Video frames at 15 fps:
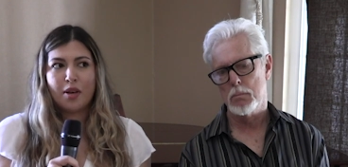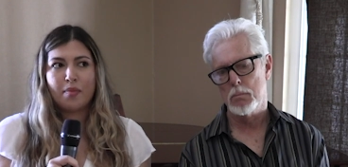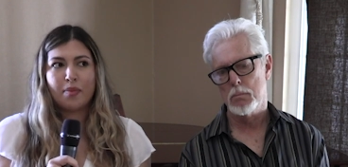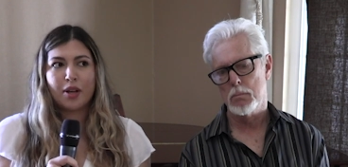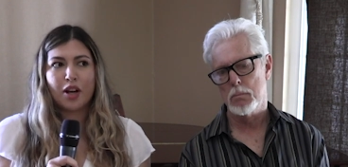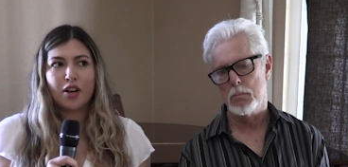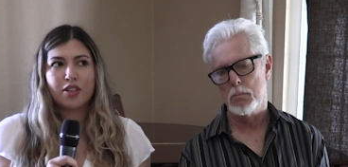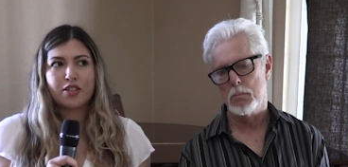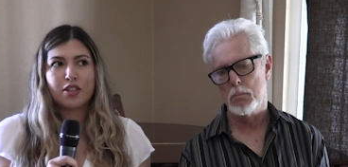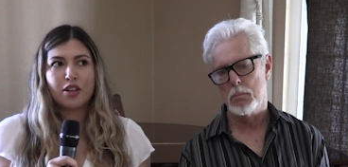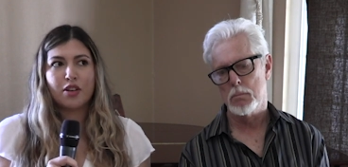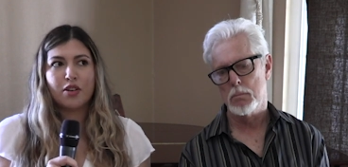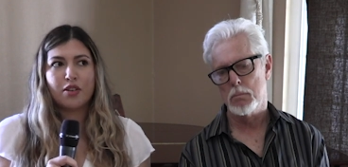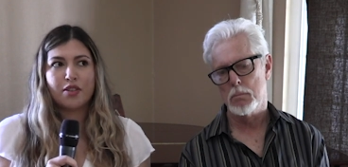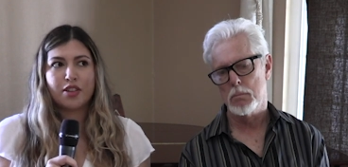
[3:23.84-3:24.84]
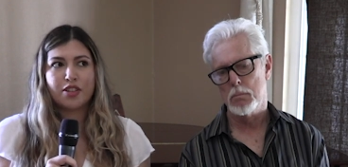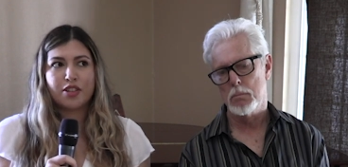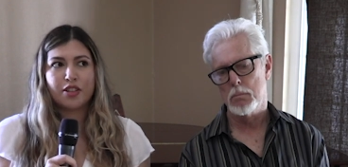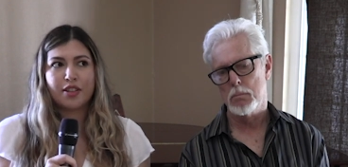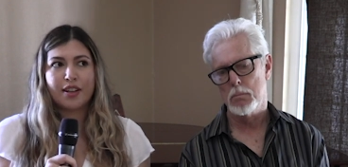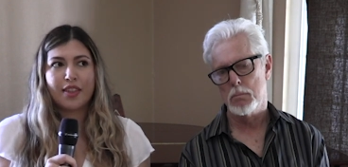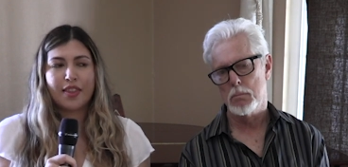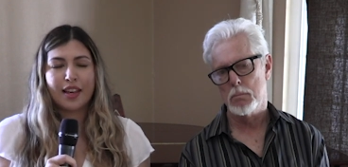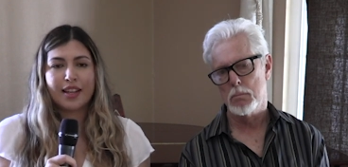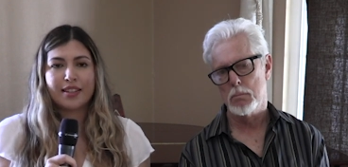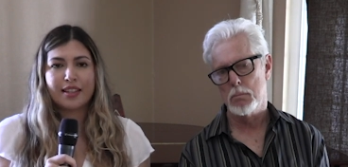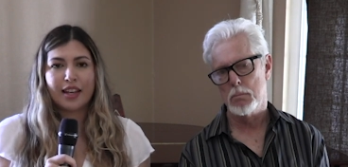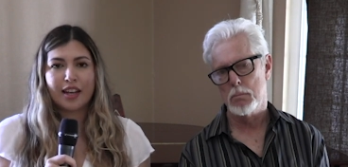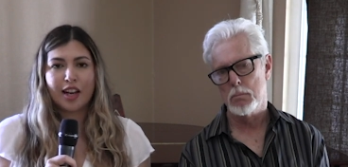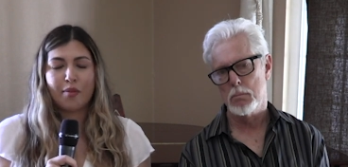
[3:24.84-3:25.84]
Speaker 1: but also the certain things
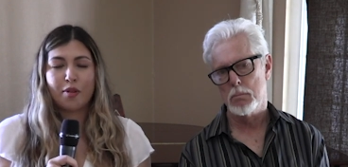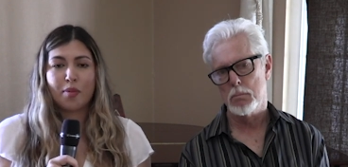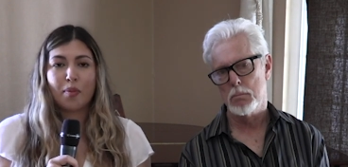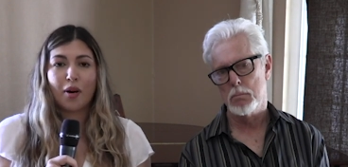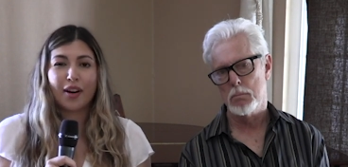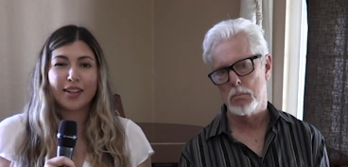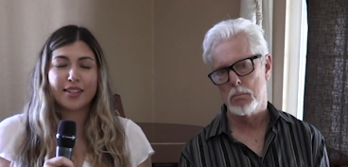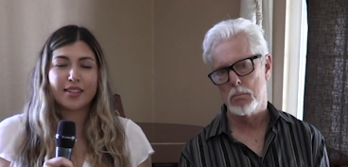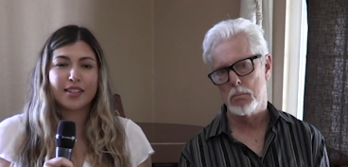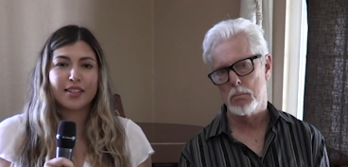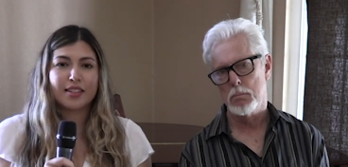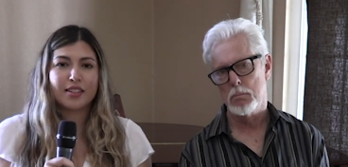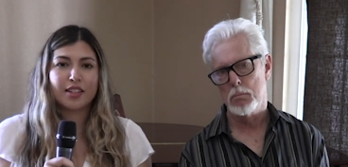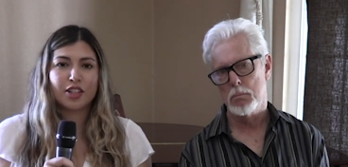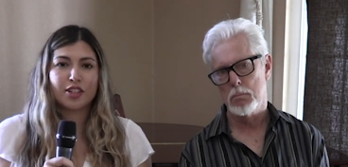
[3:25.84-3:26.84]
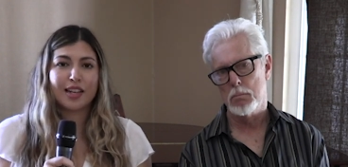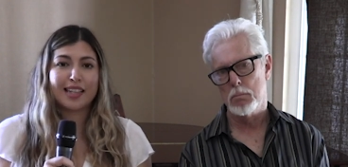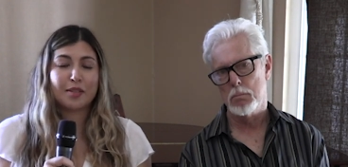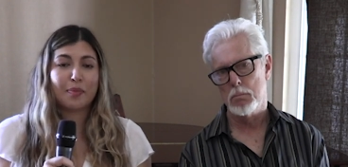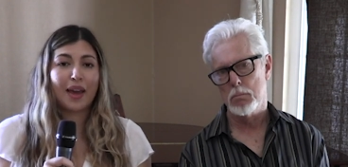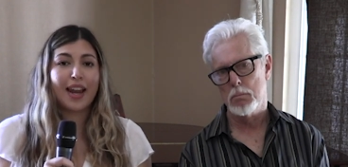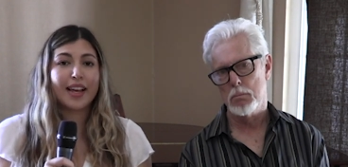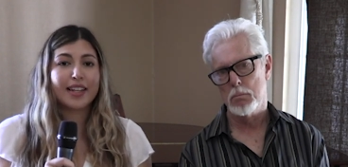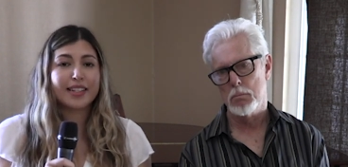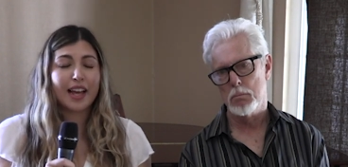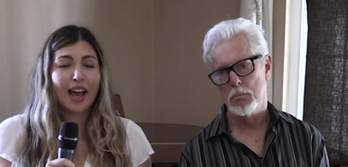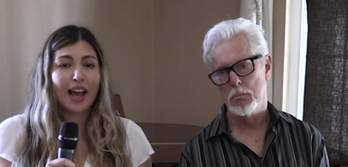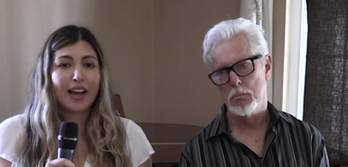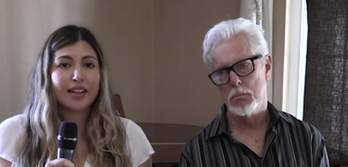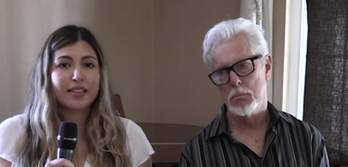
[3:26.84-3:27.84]
that come with Parkinson's, such as panic
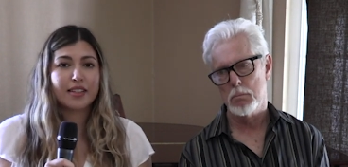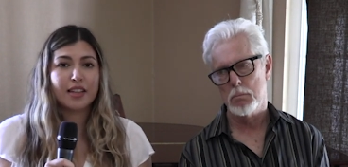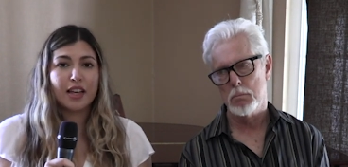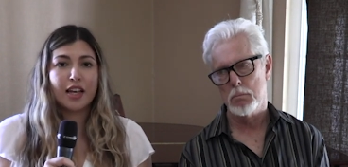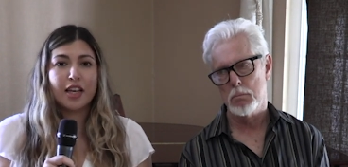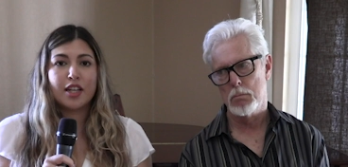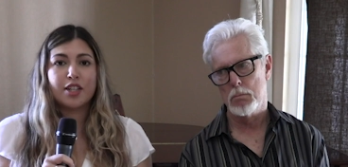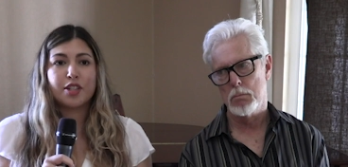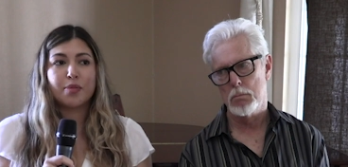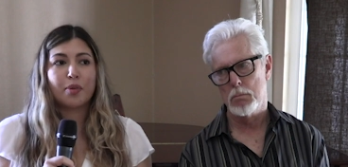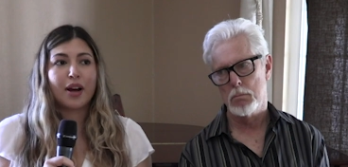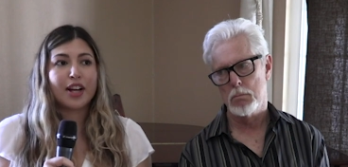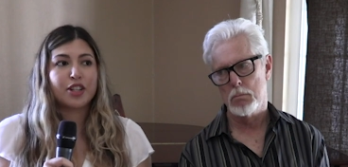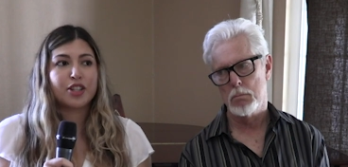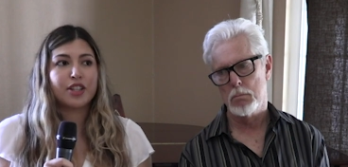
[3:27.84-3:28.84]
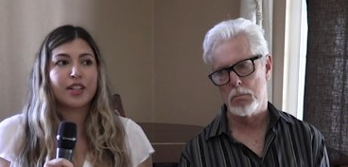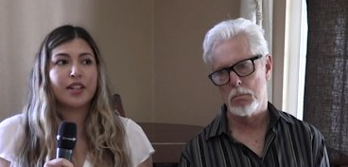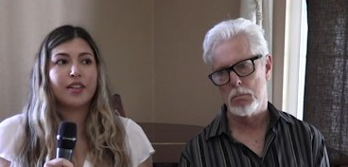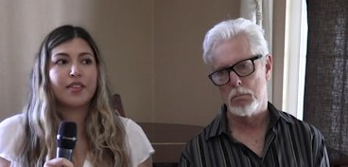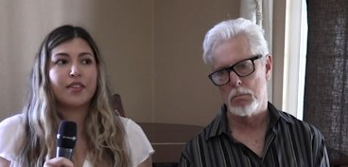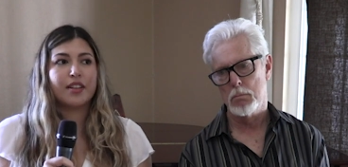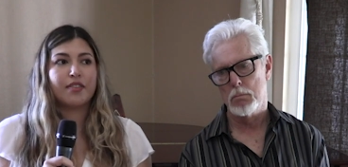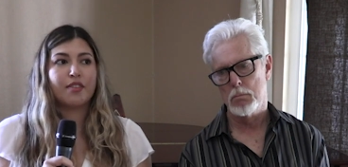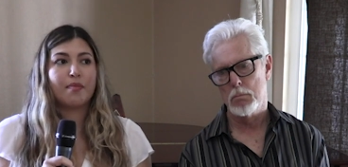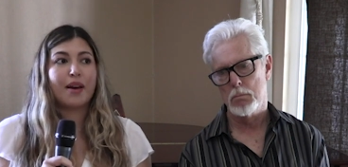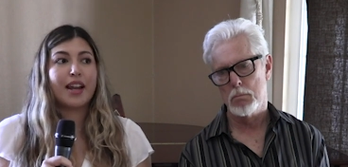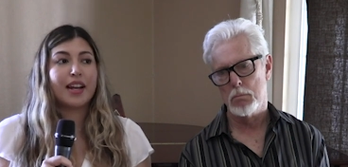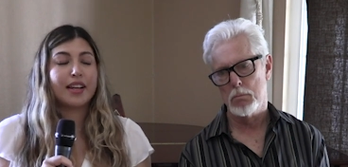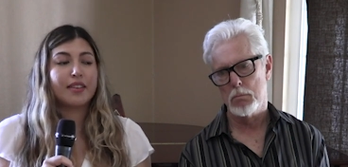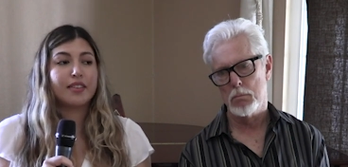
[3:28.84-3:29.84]
attacks, depression, the different
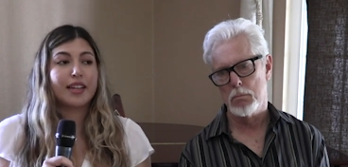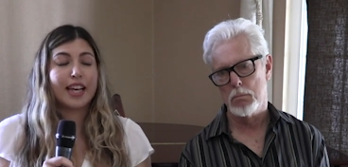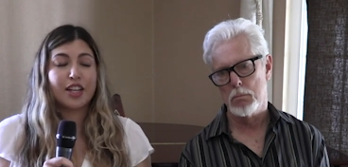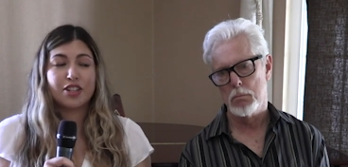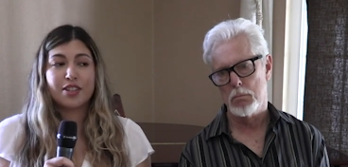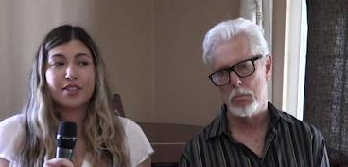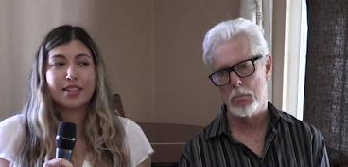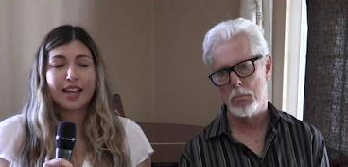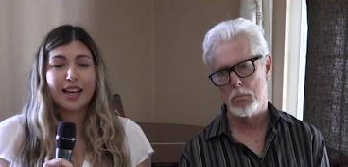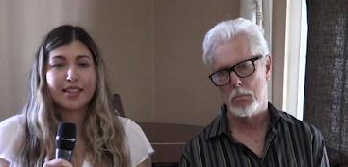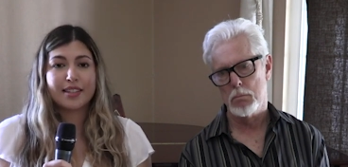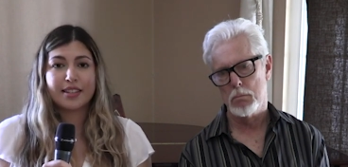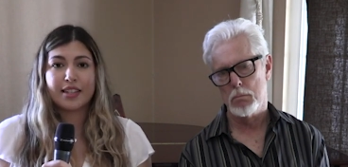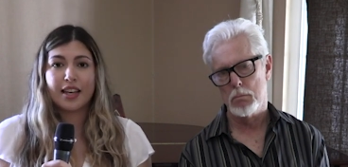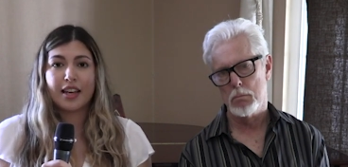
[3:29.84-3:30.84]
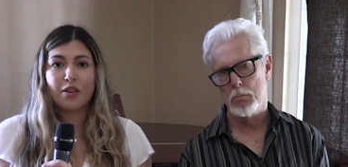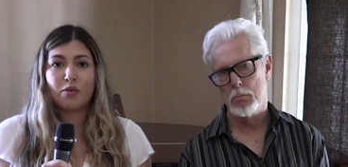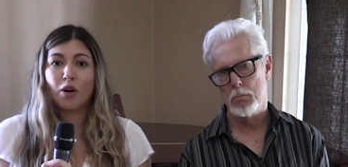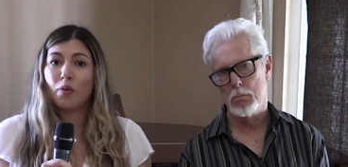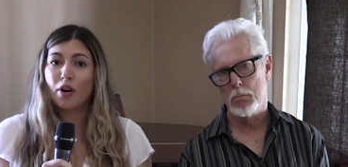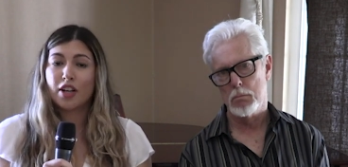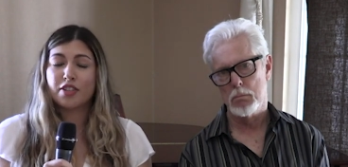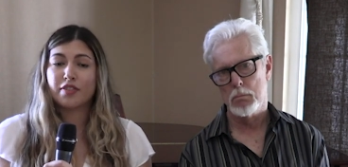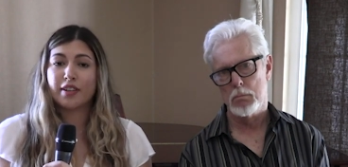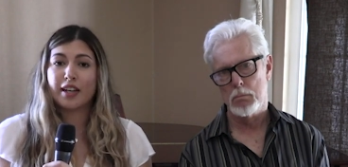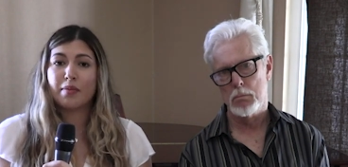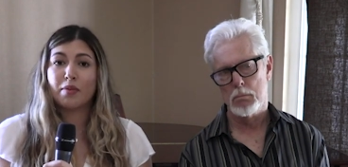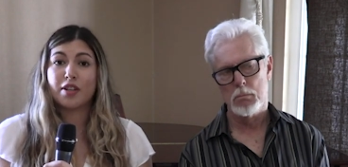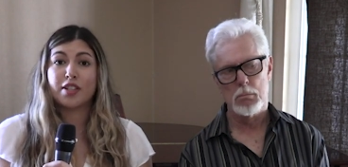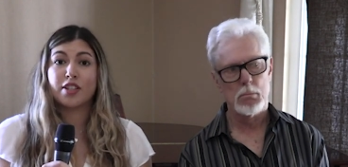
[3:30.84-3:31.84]
medications he has to take, what works for
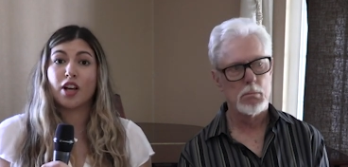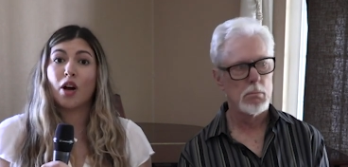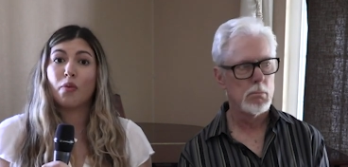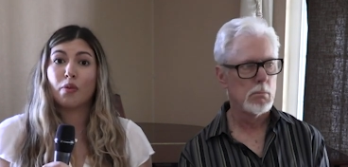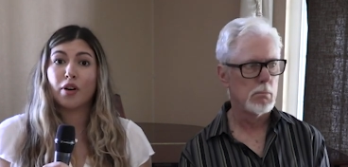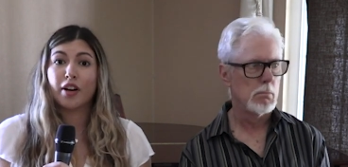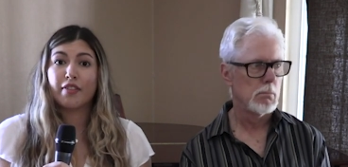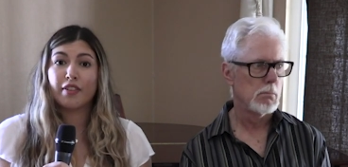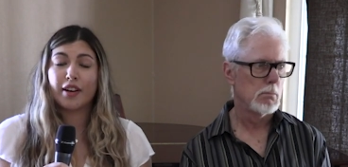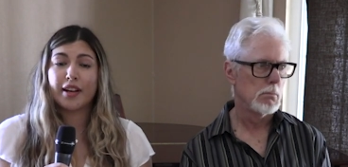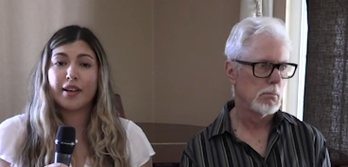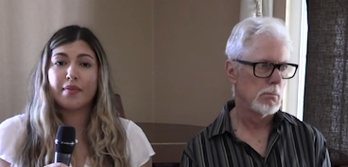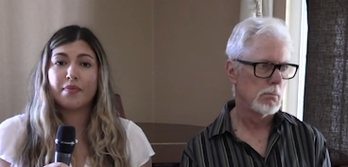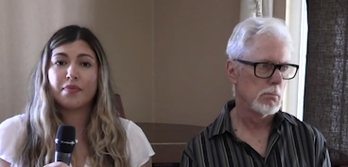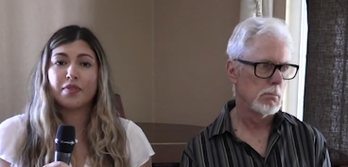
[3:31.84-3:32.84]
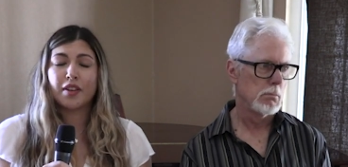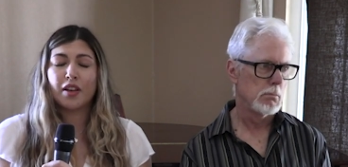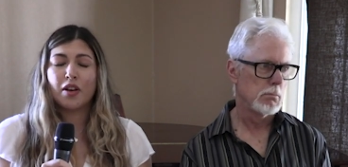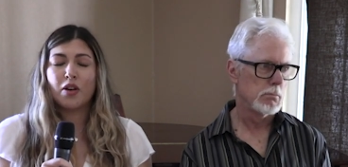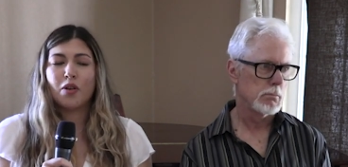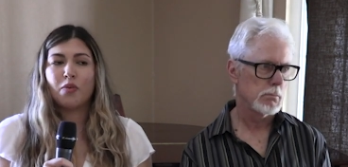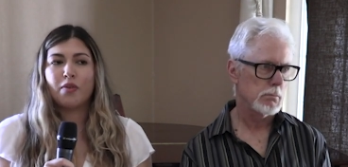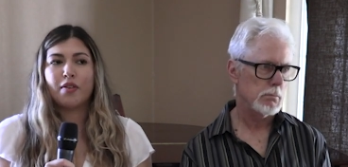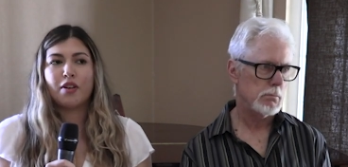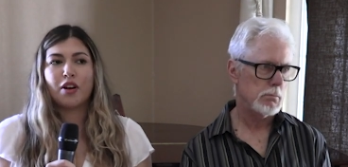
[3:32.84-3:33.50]
him, what does not work for him. We